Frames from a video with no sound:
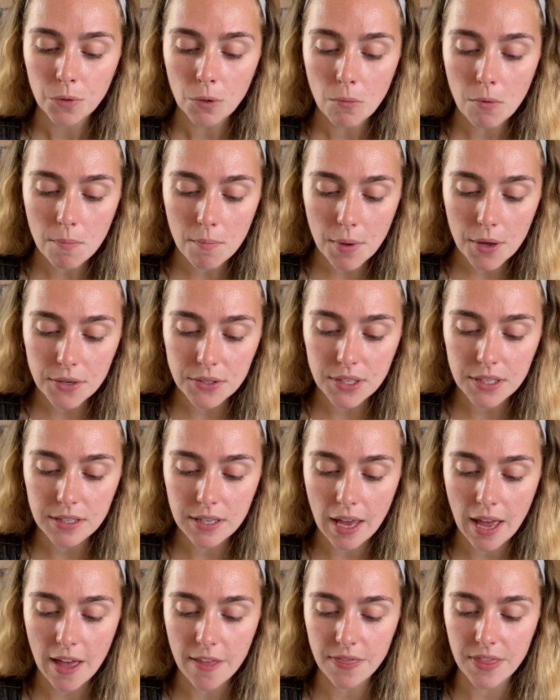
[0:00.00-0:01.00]
When Moses
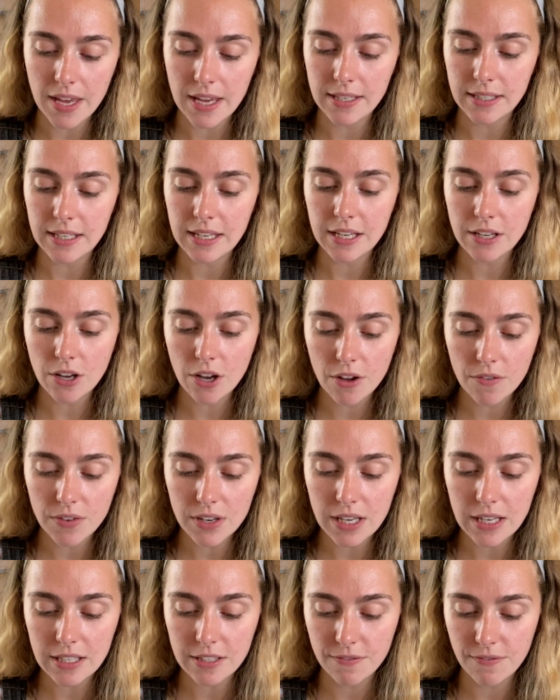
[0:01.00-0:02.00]
heard this, he
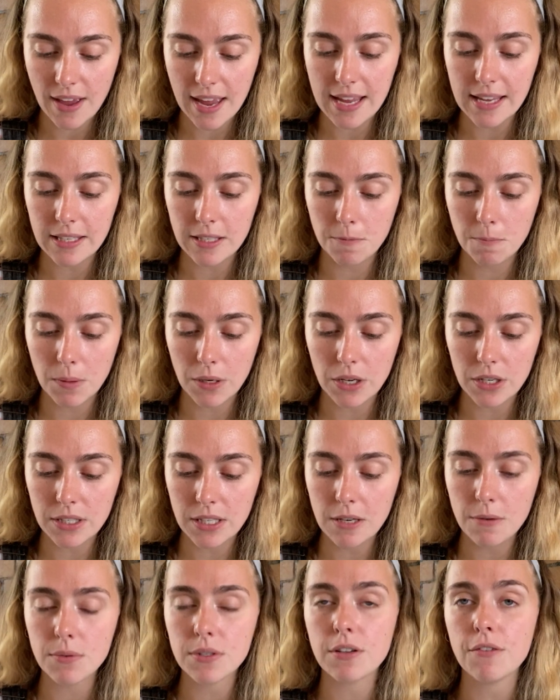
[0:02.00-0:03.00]
covered his face because
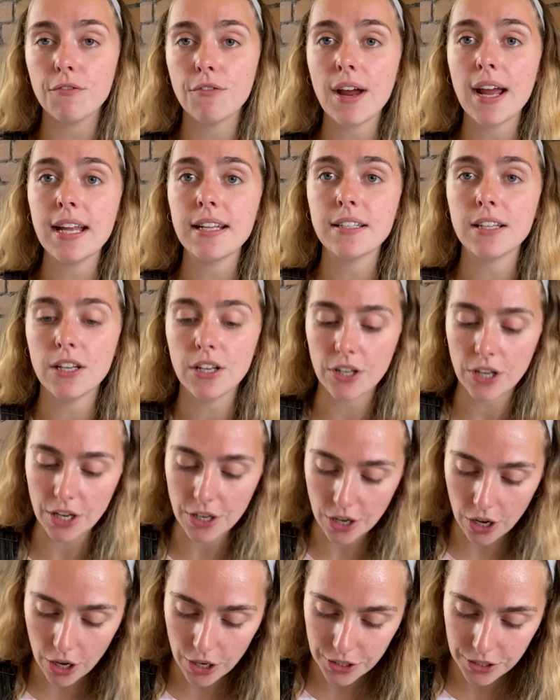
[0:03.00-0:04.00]
he was afraid to look
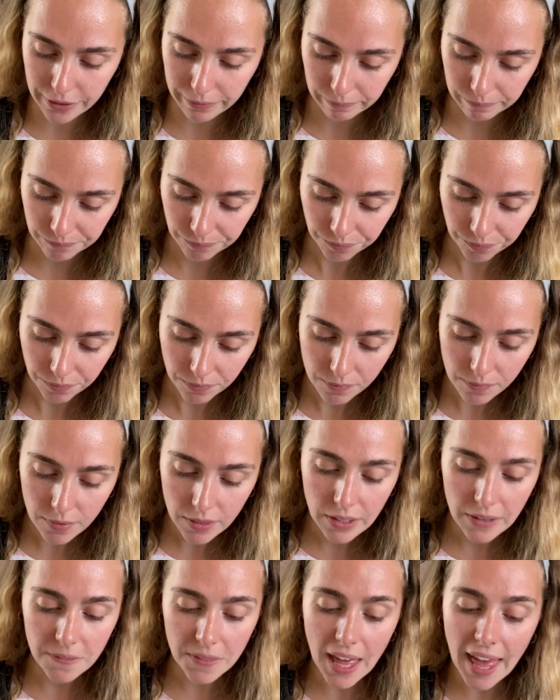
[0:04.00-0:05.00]
at God.
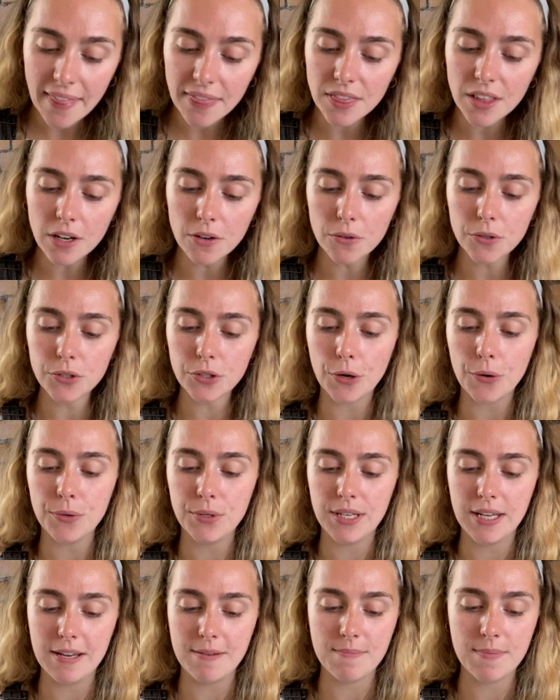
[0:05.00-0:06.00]
Then the Lord
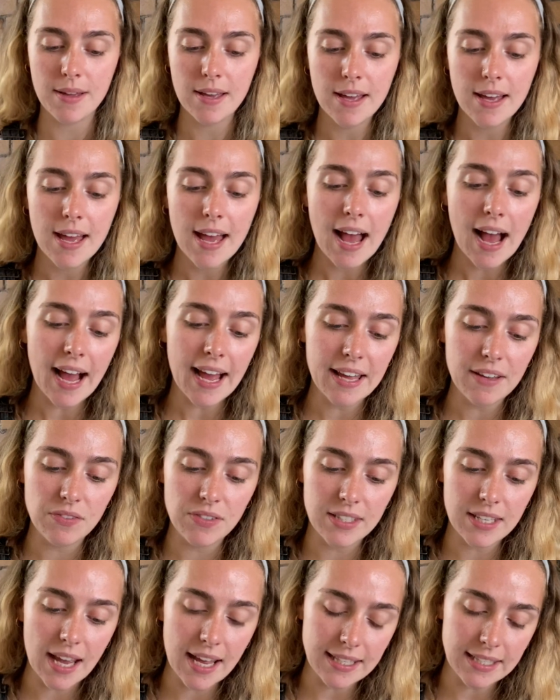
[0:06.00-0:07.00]
told him, 'I have
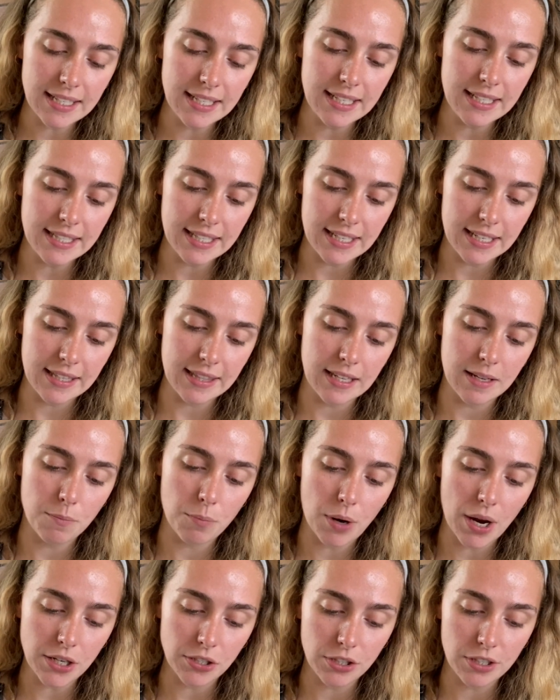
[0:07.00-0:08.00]
certainly seen the
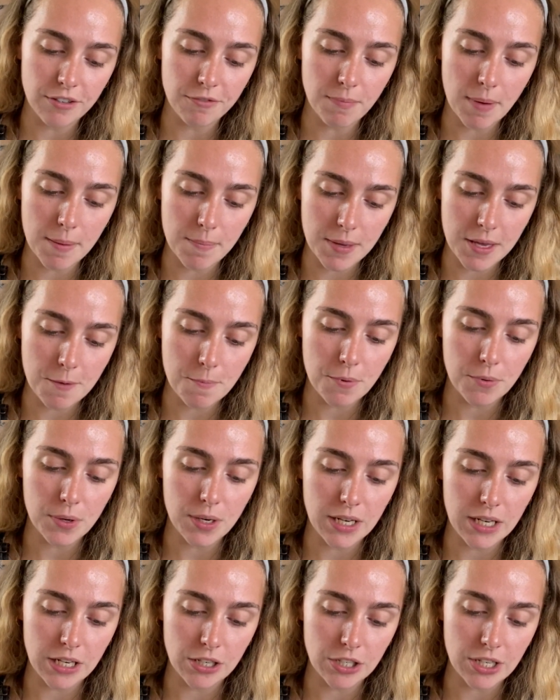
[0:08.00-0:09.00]
oppression of my people
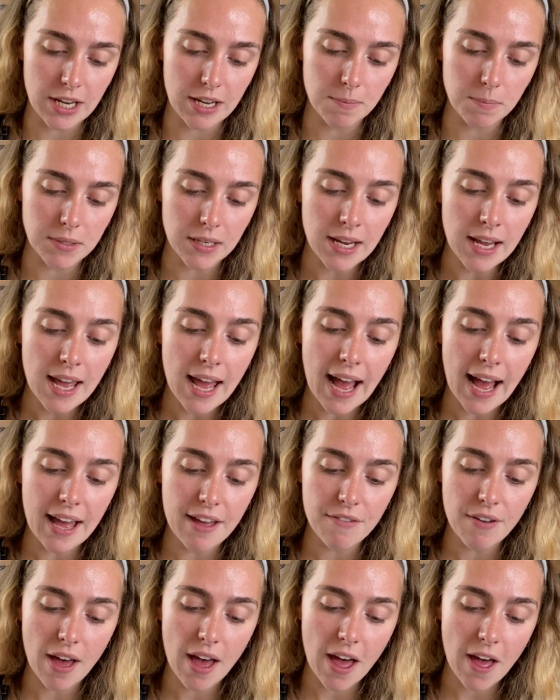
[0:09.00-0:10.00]
in Egypt. I
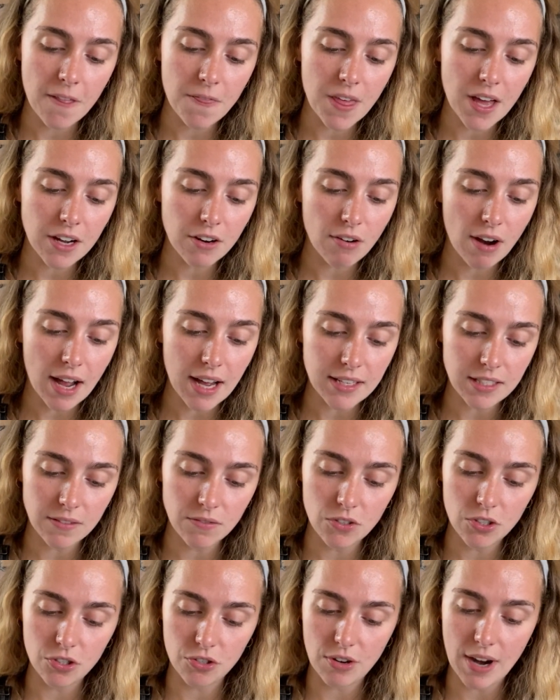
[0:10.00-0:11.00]
have heard their cries of
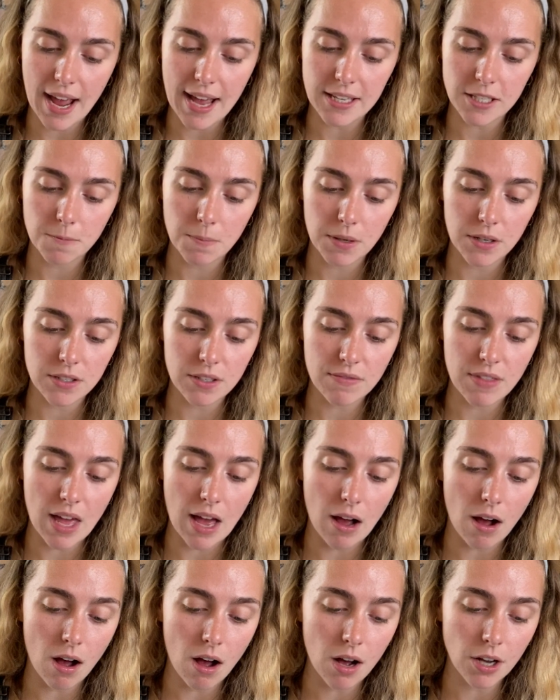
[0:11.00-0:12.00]
distress because of
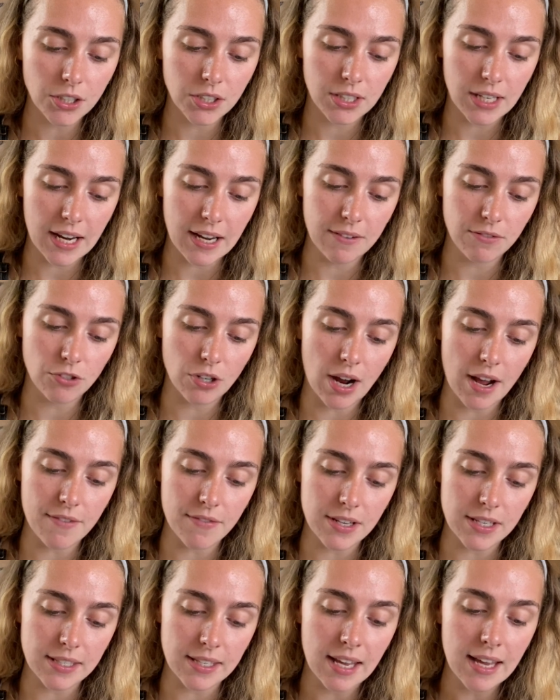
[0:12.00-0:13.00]
their harsh slave
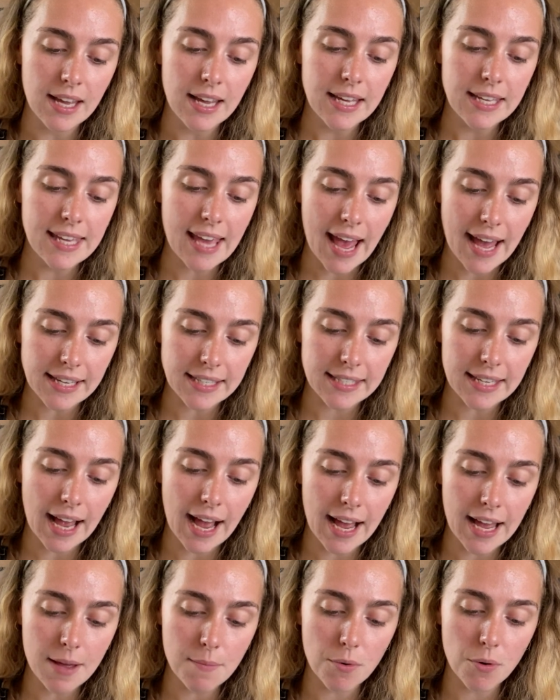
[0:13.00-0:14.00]
drivers. Yes,
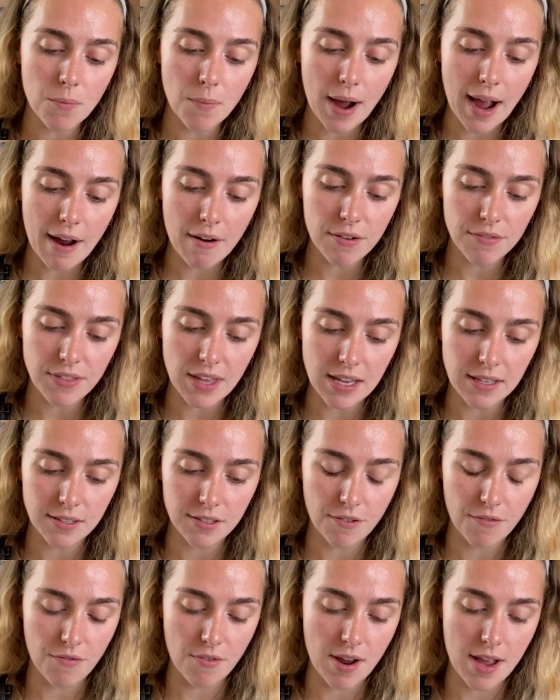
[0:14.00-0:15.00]
I am aware of their
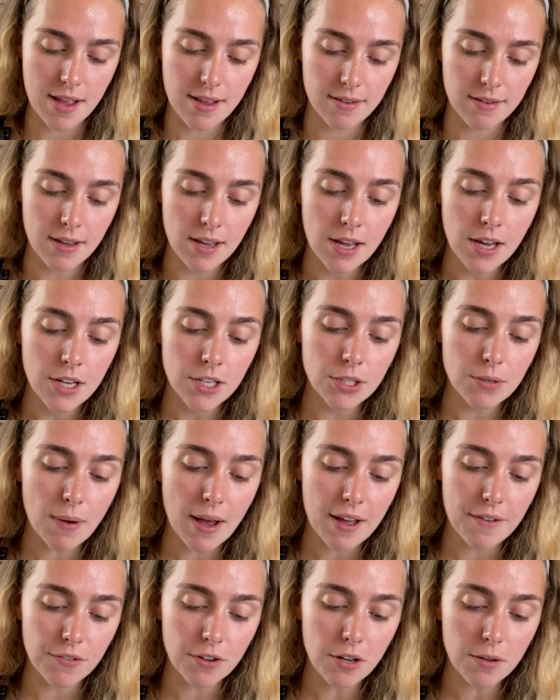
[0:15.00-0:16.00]
suffering. So
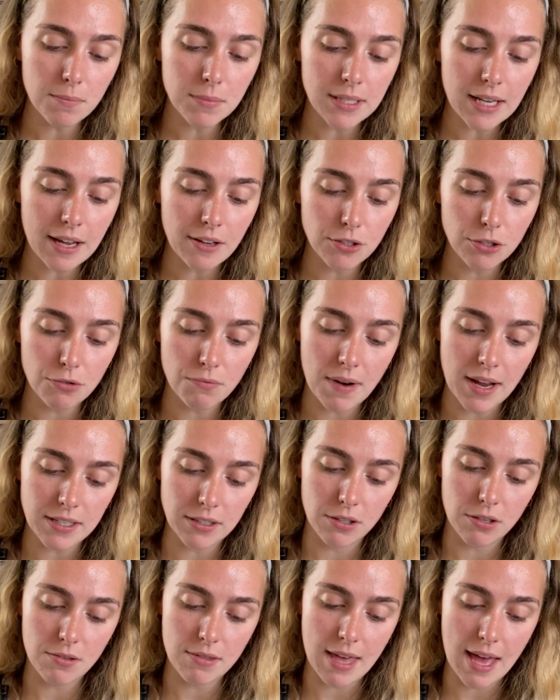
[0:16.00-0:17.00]
I have come down to
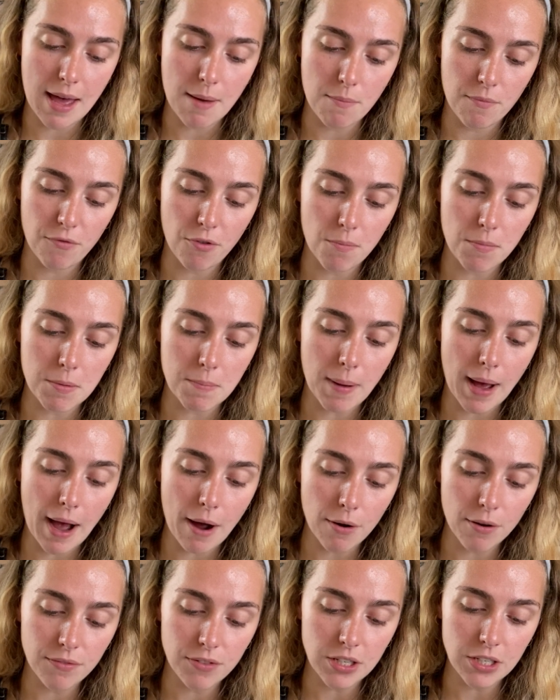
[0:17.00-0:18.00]
rescue them from the
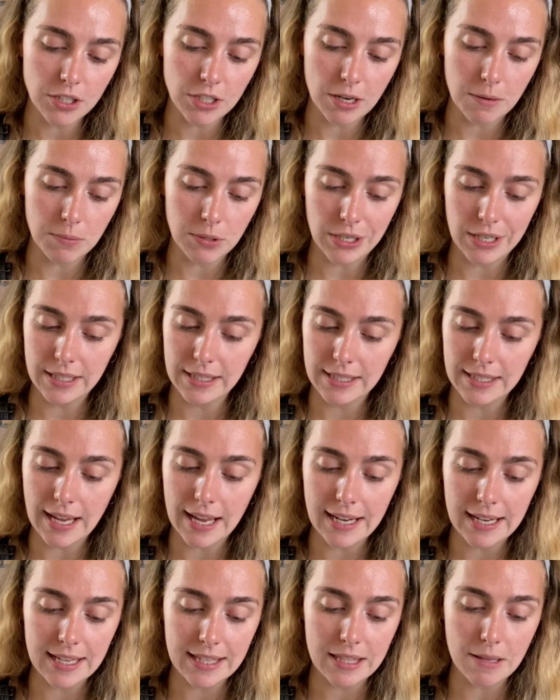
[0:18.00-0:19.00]
power of the Egyptians
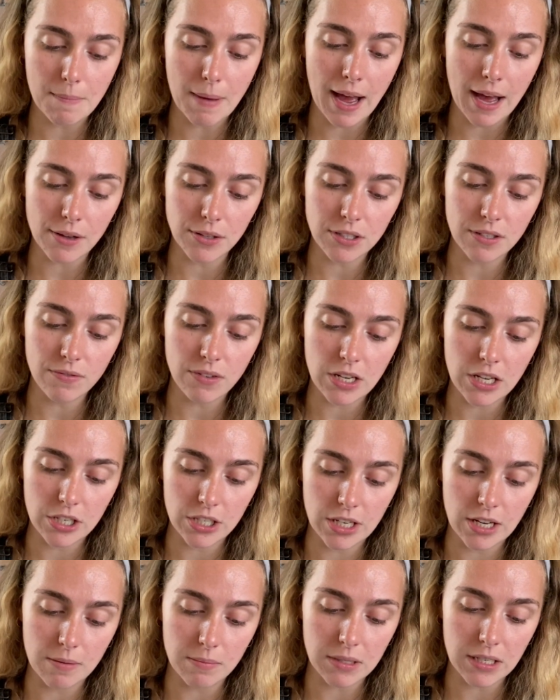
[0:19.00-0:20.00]
and lead them out of
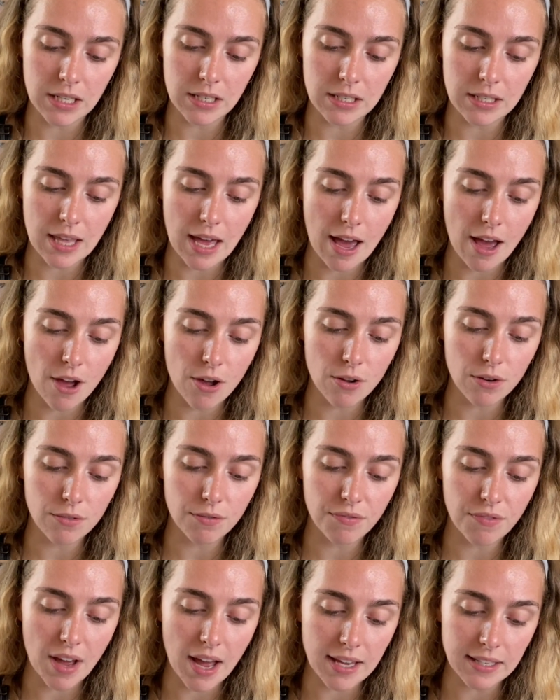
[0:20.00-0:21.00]
Egypt into their own
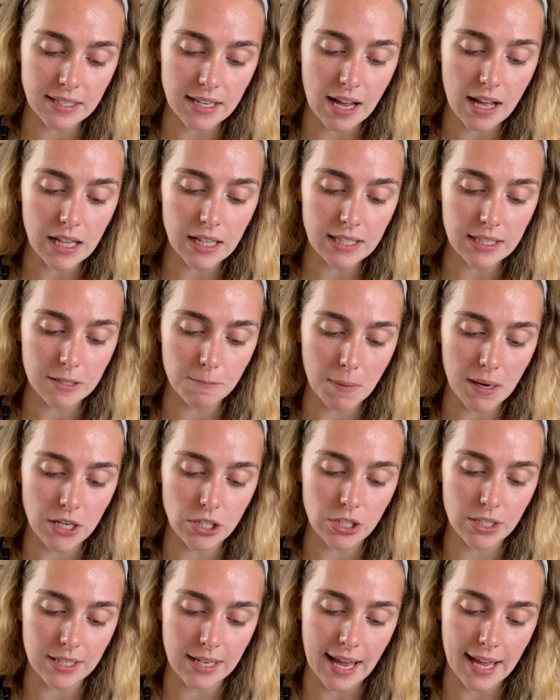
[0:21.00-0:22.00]
fertile and
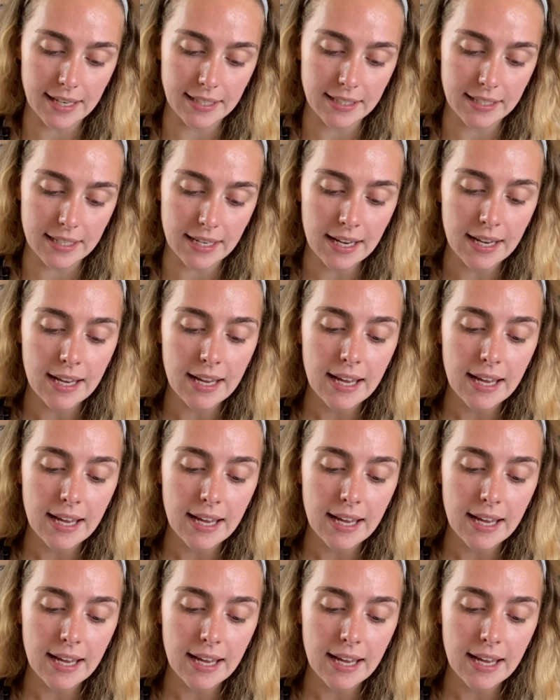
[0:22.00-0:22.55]
spacious land.